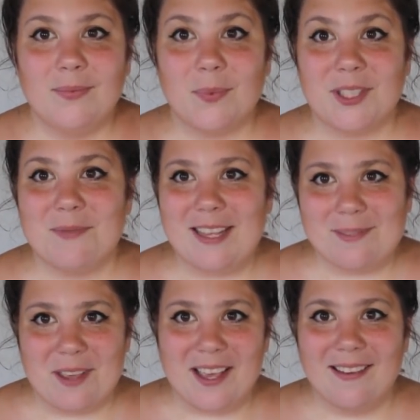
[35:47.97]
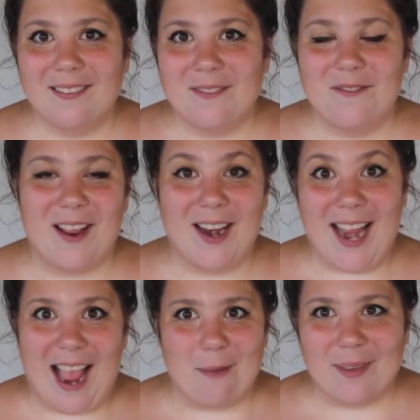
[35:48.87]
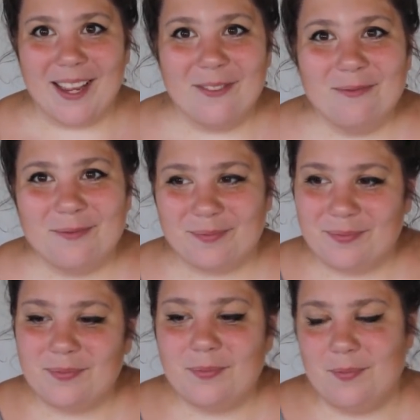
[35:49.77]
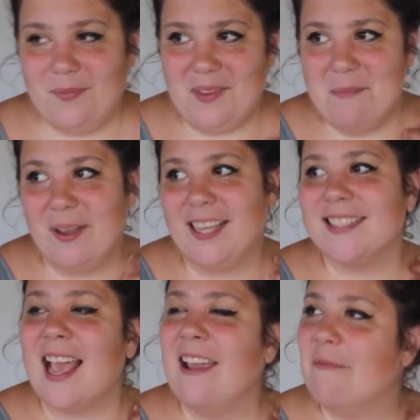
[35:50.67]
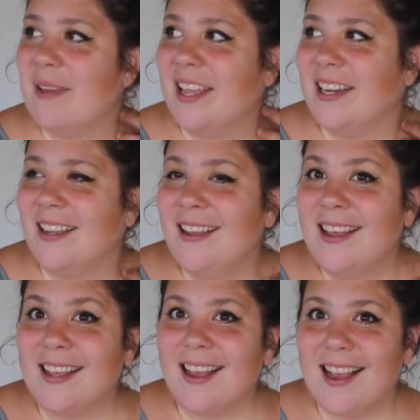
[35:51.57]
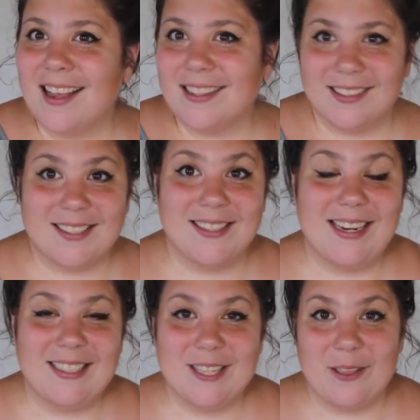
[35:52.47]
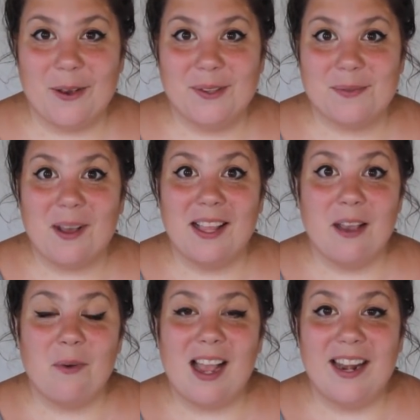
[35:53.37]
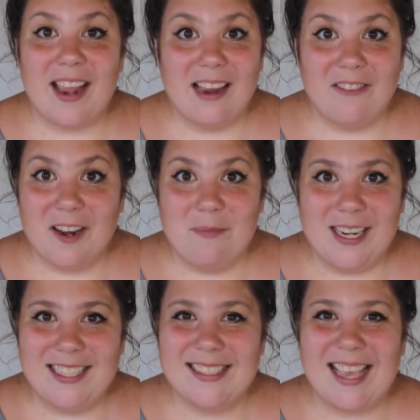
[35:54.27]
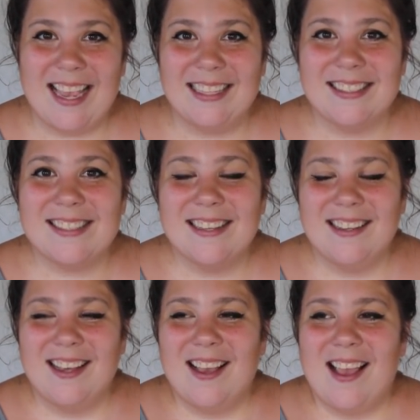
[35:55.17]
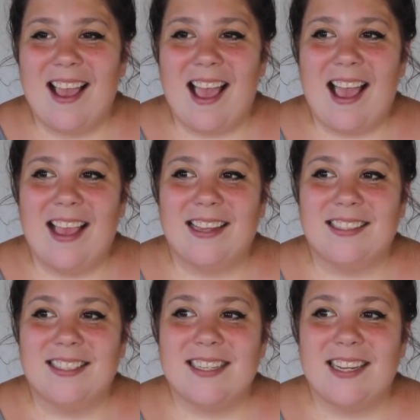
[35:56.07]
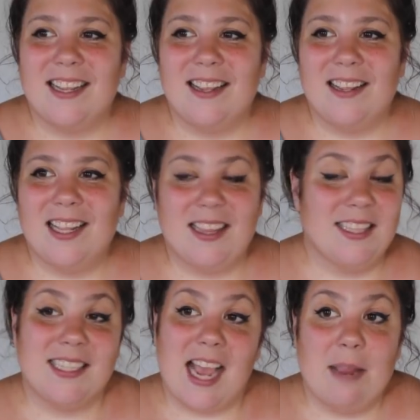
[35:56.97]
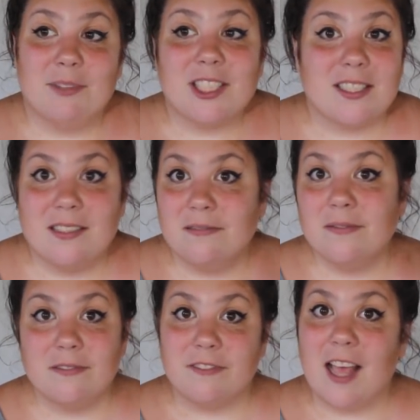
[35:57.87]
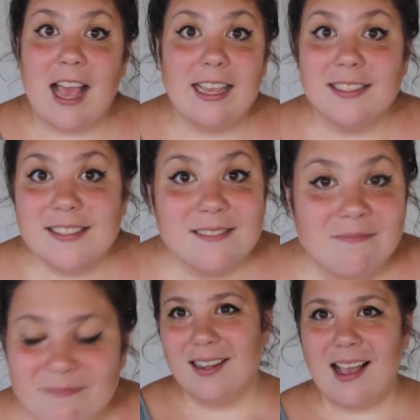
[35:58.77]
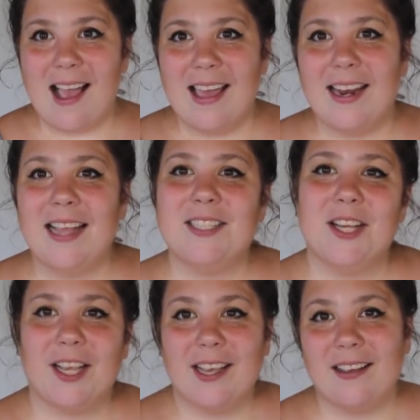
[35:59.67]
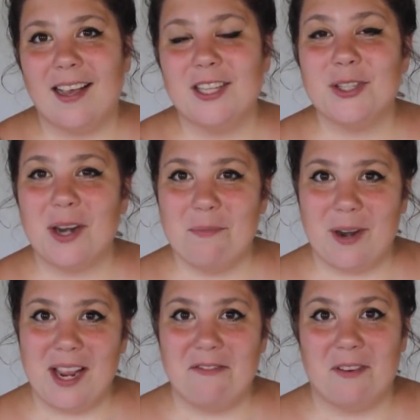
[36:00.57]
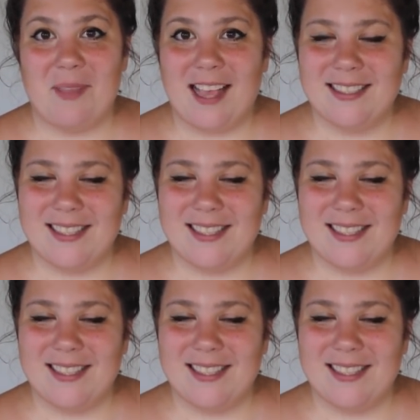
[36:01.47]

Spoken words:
which makes me very happy, because I have been listening to those while I wind Advent mini skeins, and the time just flies. And I took a short break from that